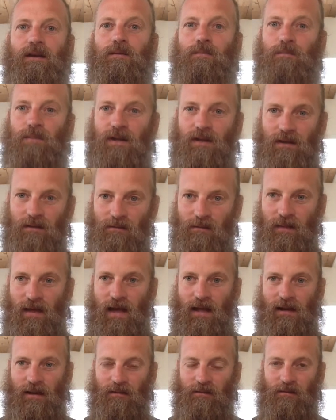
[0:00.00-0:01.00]
because
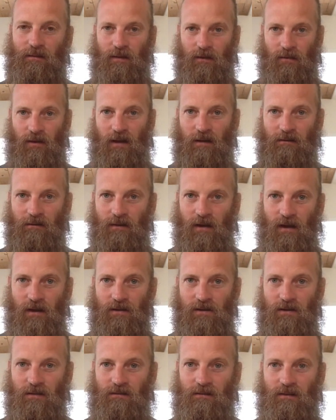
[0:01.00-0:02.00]
that is the Christ
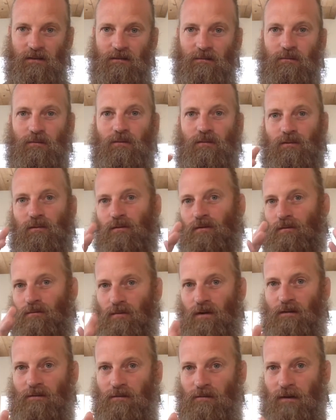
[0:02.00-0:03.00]
consciousness
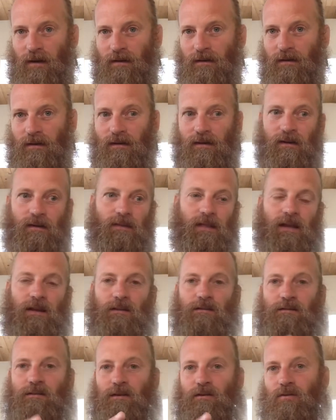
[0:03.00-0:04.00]
resurrected. That
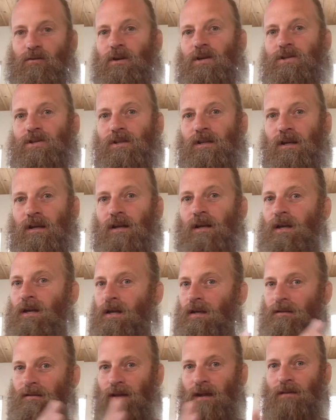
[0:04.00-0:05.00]
is the Krishna
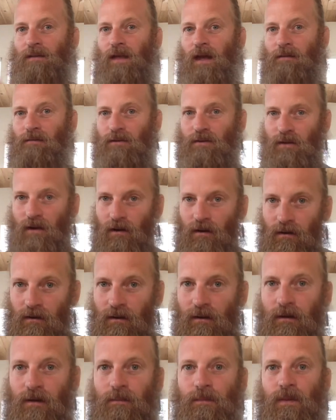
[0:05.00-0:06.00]
10th avatar
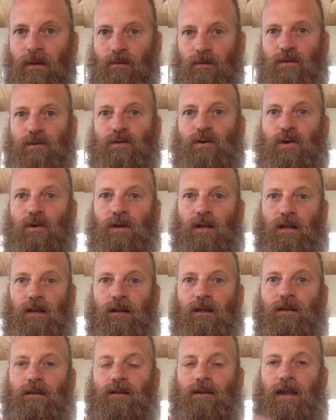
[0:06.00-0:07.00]
returning
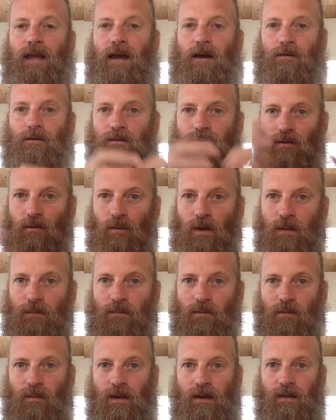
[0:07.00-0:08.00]
now to wipe
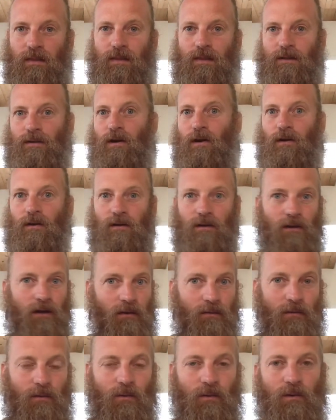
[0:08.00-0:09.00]
away the dark of
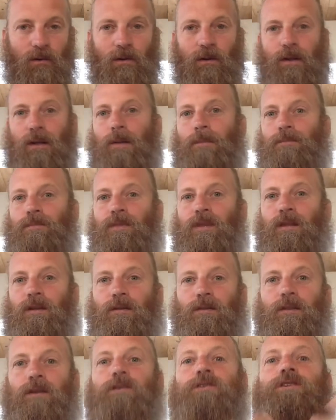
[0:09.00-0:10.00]
the world,
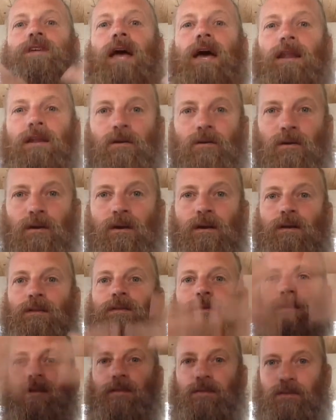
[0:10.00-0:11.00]
the shadow,
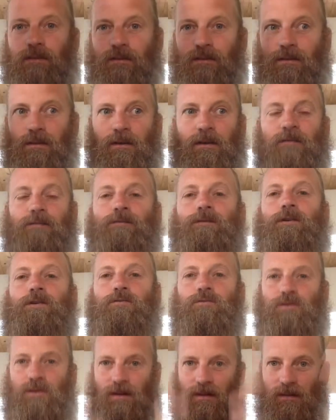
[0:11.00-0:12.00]
the
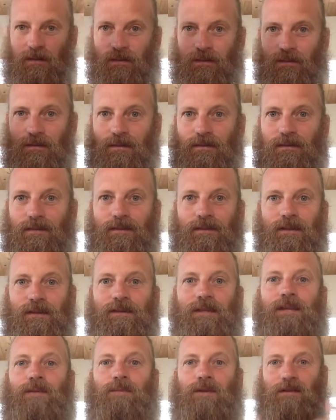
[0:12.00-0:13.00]
confusion, the
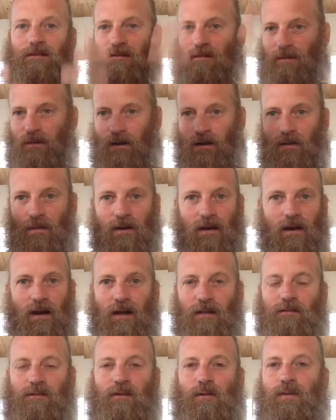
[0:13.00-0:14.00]
demons, all the
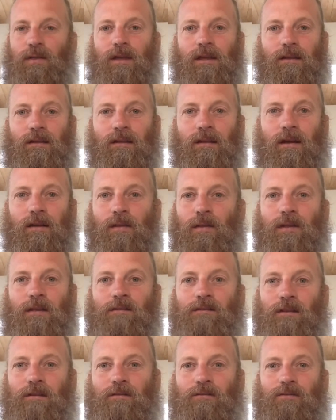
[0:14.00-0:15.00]
lost thing, all the
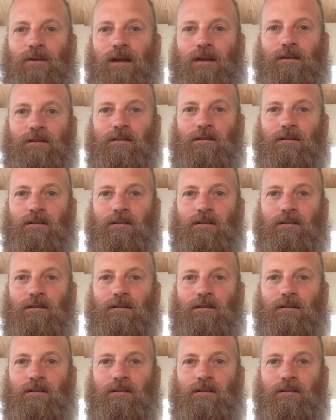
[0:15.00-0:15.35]
things that create